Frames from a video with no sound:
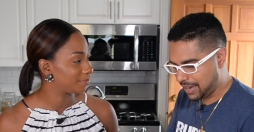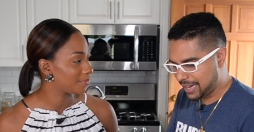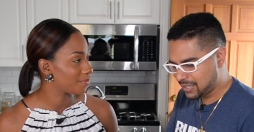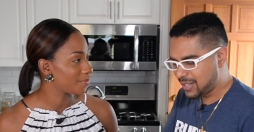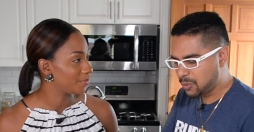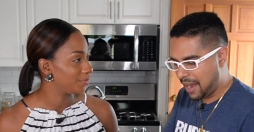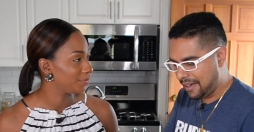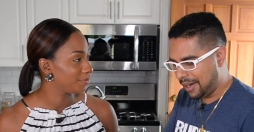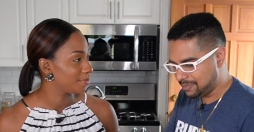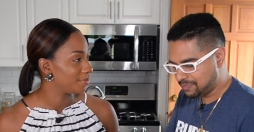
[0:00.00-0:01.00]
Speaker 1: I guess that's why
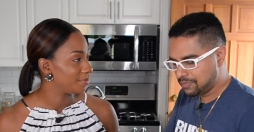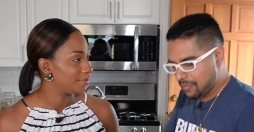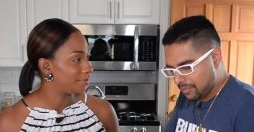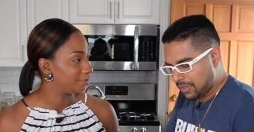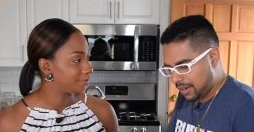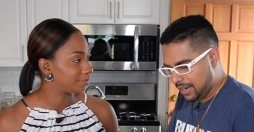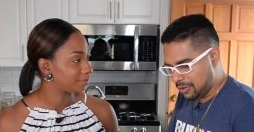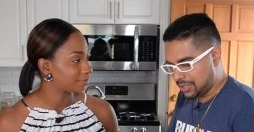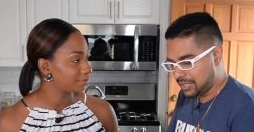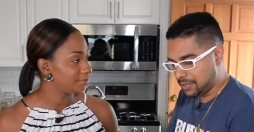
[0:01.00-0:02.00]
um, you
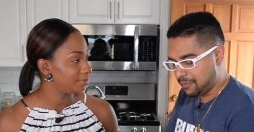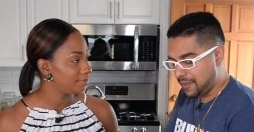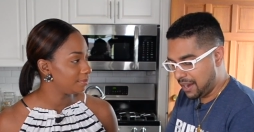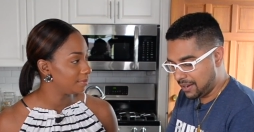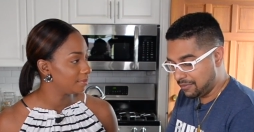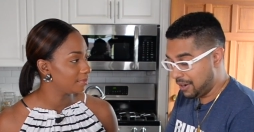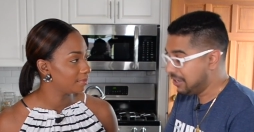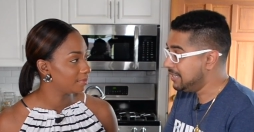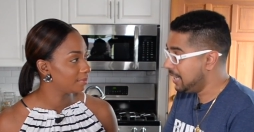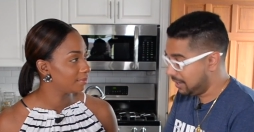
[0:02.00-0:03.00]
know, this is fair and very
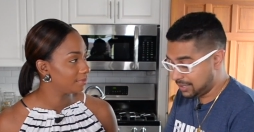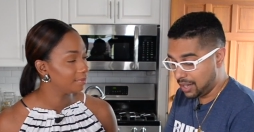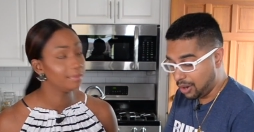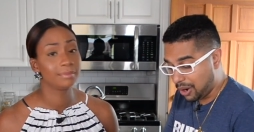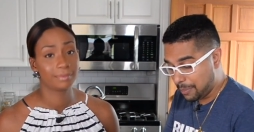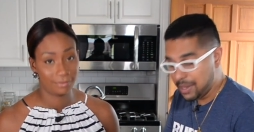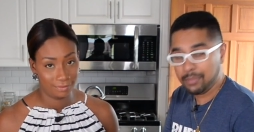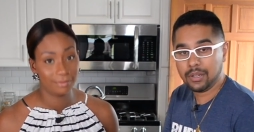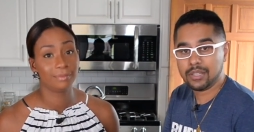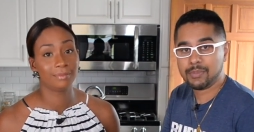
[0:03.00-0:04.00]
dear to a lot of
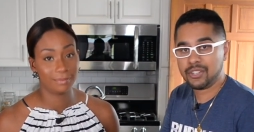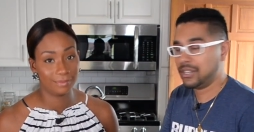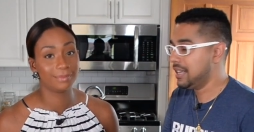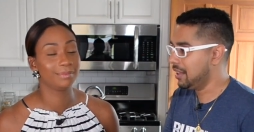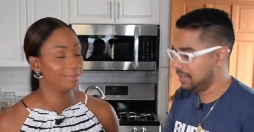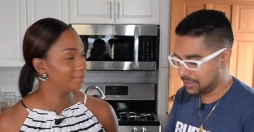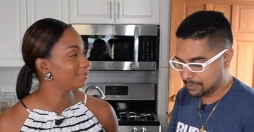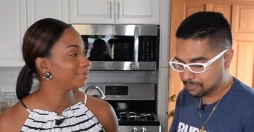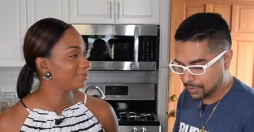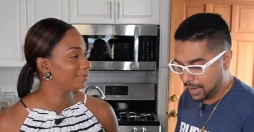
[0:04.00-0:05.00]
people, especially mm -hmm. elders
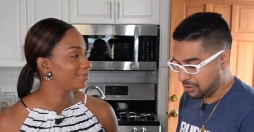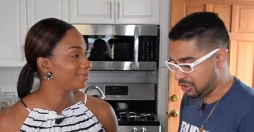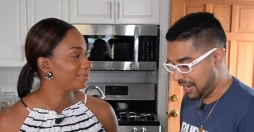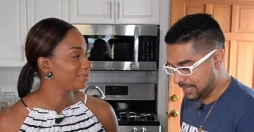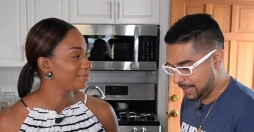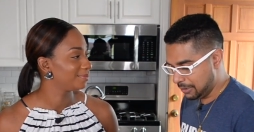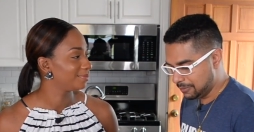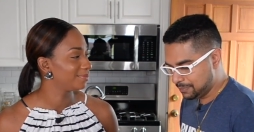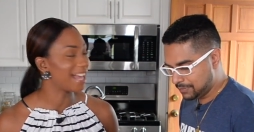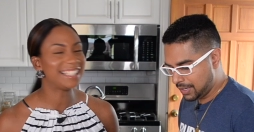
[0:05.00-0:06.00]
in Trinidad and Tobago.
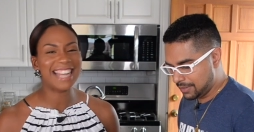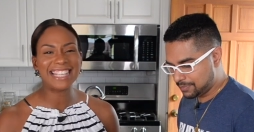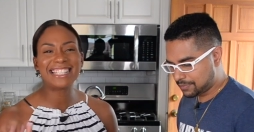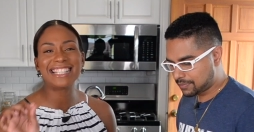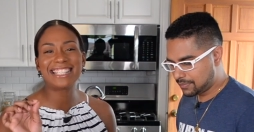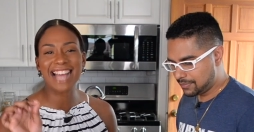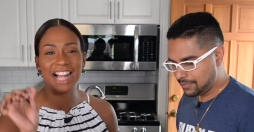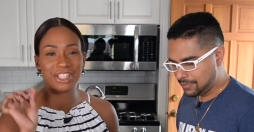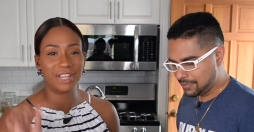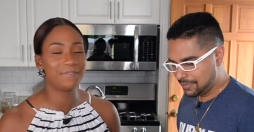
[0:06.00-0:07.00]
Speaker 2: That nice
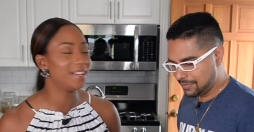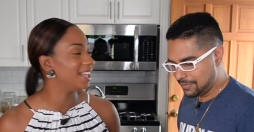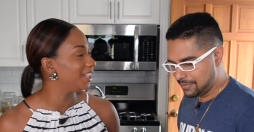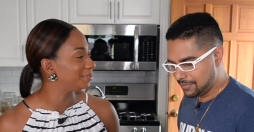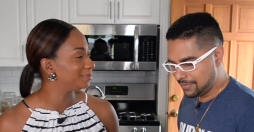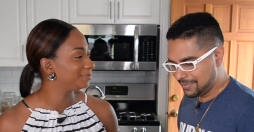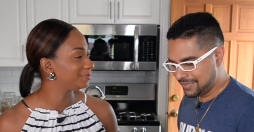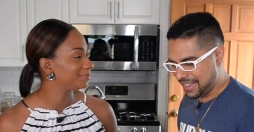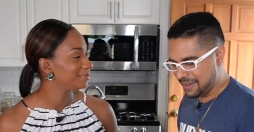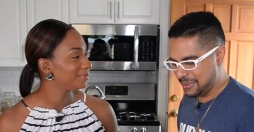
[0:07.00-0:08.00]
nostalgic feeling.
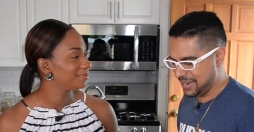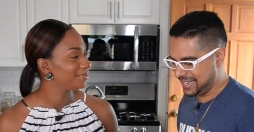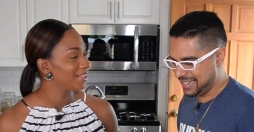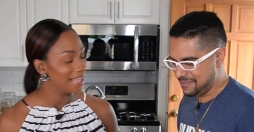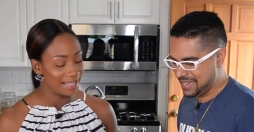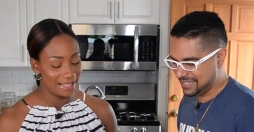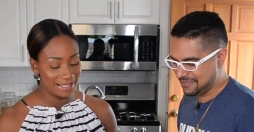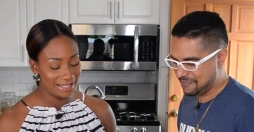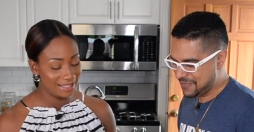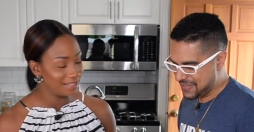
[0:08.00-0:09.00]
Speaker 1: Yeah, boy. I mean,
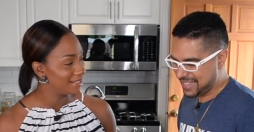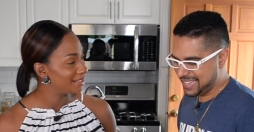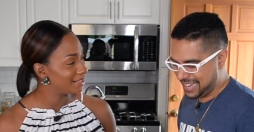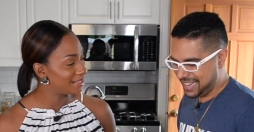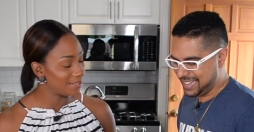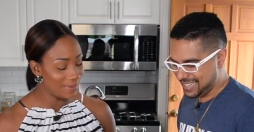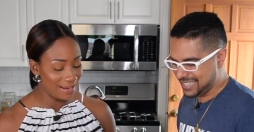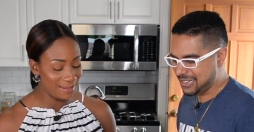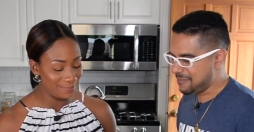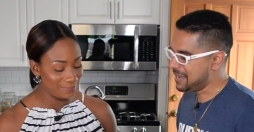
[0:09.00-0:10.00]
so um,
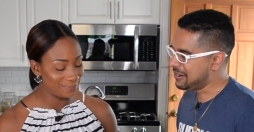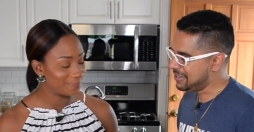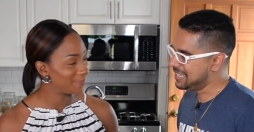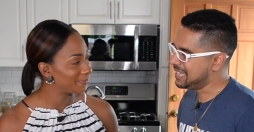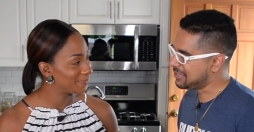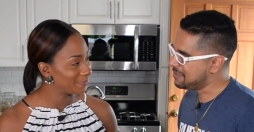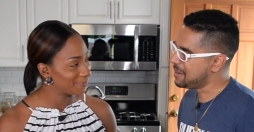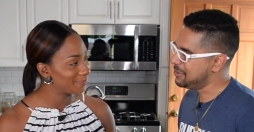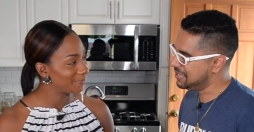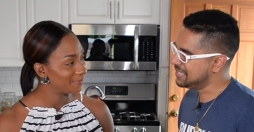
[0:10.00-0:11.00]
it's gonna um, be a brilliant. It's gonna be
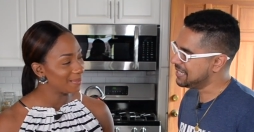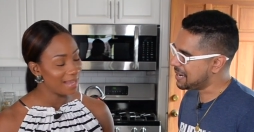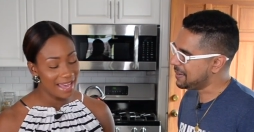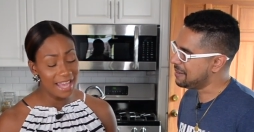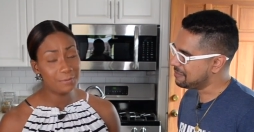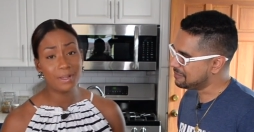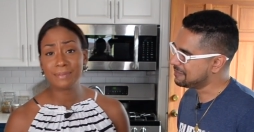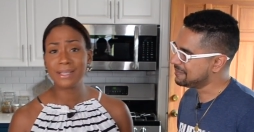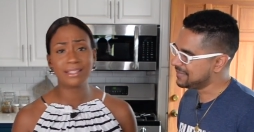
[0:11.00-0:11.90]
a brilliant year coming. It
Speaker 2: will be